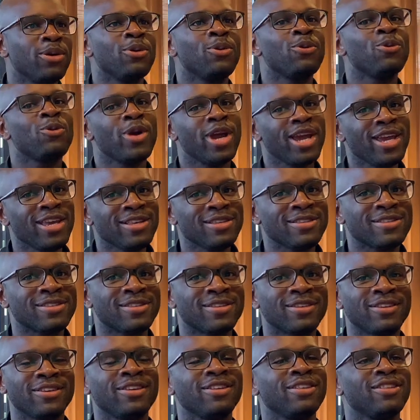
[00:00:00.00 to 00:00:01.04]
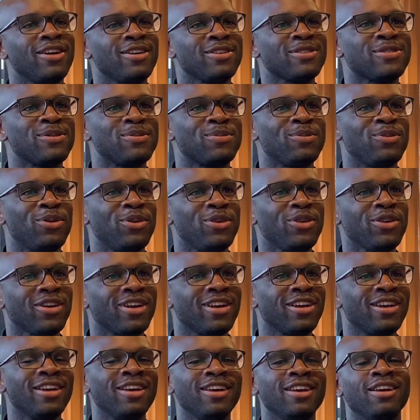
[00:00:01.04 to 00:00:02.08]
raised in Luxembourg,
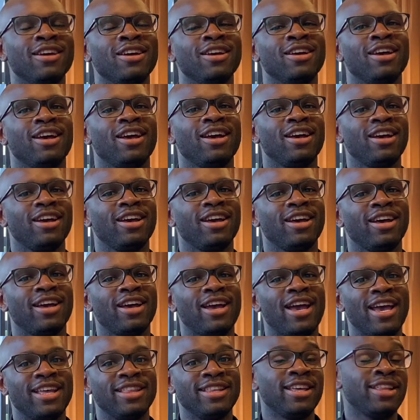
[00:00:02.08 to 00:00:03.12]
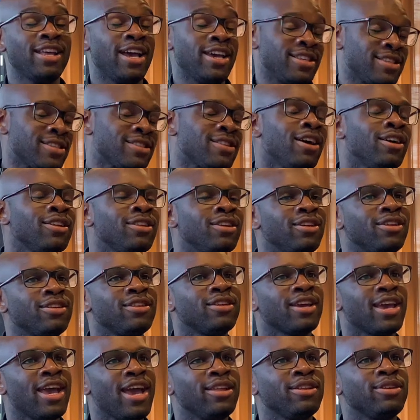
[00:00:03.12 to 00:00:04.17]
uh, and then I studied
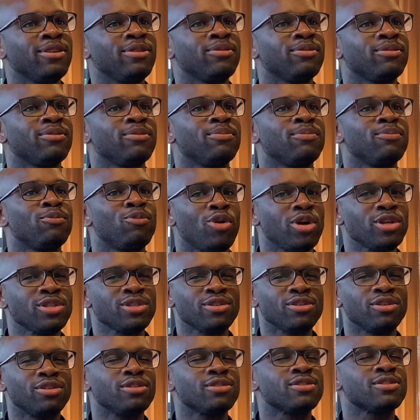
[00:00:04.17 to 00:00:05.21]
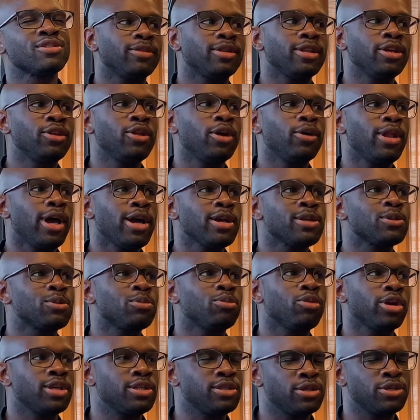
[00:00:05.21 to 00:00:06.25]
again in Brussels. You know,
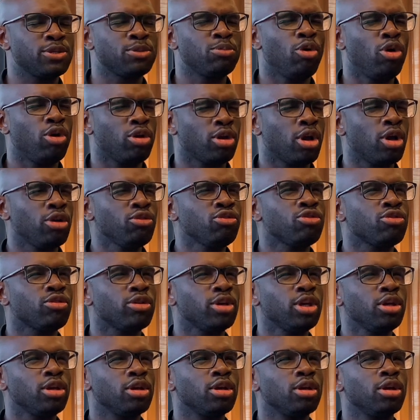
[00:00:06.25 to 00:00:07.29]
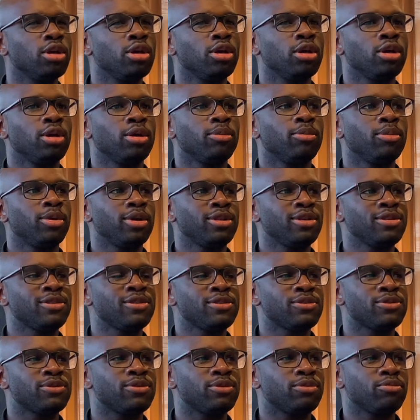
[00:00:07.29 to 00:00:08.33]
Luxembourg is a small country, but it
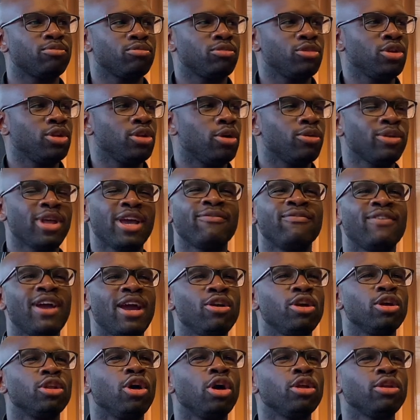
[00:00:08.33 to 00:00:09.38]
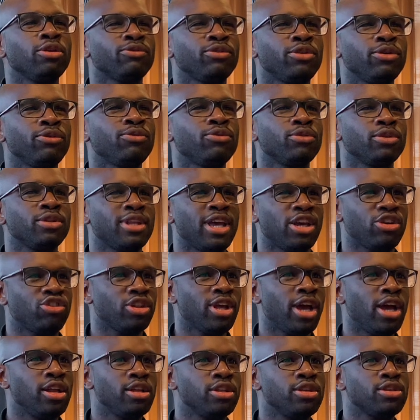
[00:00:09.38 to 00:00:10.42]
is, you know, there are very, a lot of different
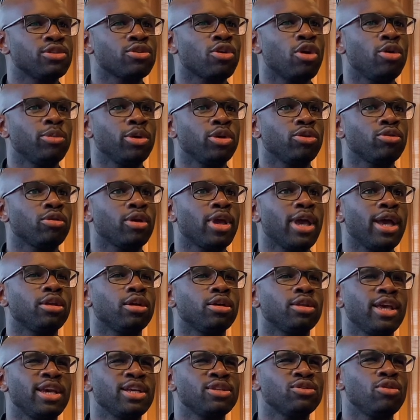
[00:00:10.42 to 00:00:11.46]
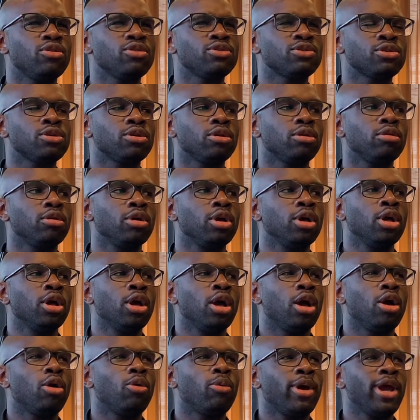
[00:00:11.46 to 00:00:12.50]
nationalities coming together. There's also
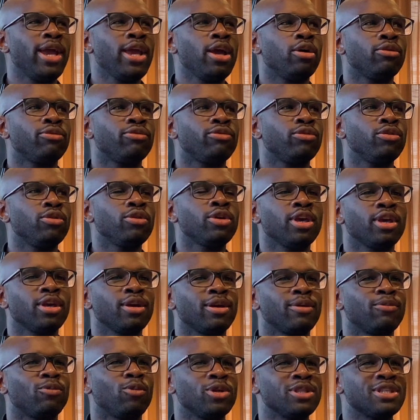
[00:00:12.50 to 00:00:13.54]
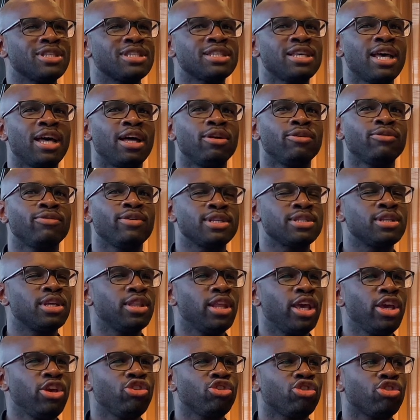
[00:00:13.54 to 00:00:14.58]
a way of looking oneself as a
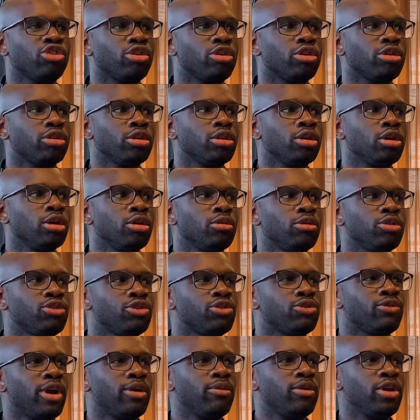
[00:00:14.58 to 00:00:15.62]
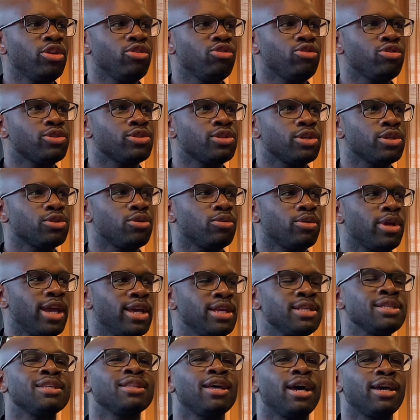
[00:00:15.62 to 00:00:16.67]
nation, which is very interesting. So there
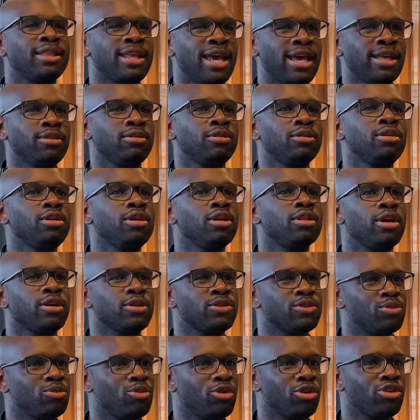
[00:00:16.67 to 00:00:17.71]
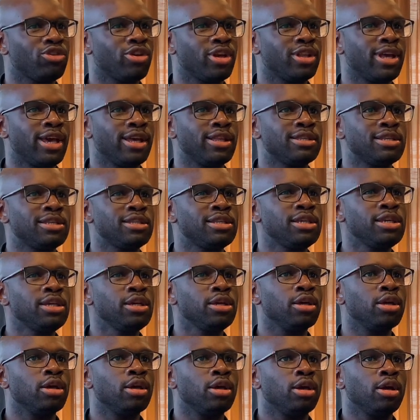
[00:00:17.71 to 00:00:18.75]
is an identity, a Luxembourgish identity,
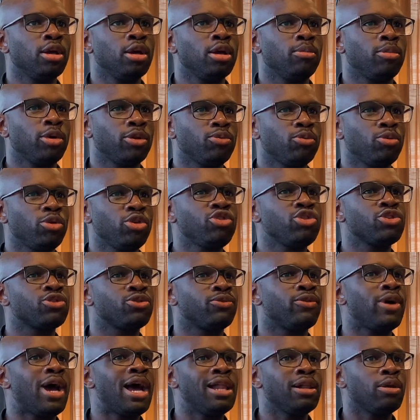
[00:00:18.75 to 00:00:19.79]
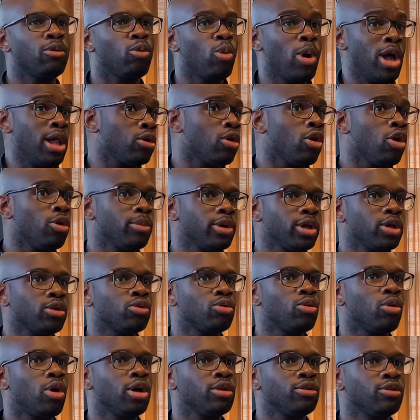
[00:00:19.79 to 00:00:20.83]
but which is welcoming
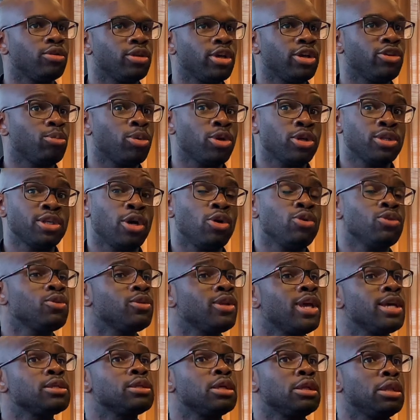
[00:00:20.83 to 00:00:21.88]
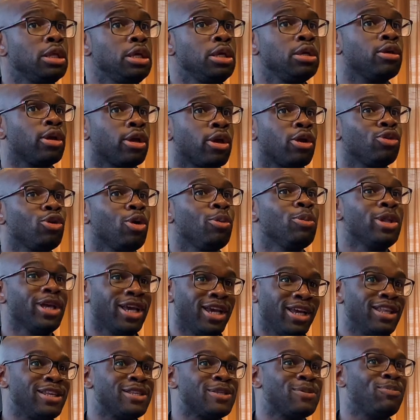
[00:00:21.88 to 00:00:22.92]
to other nations, because also there's a need,
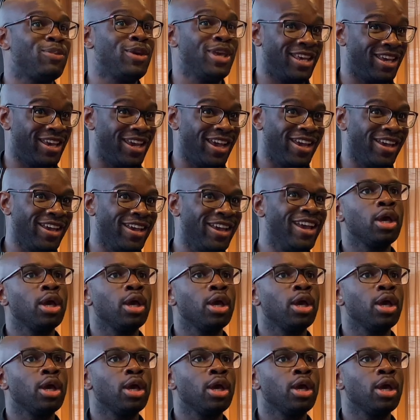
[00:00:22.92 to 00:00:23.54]
economically speaking.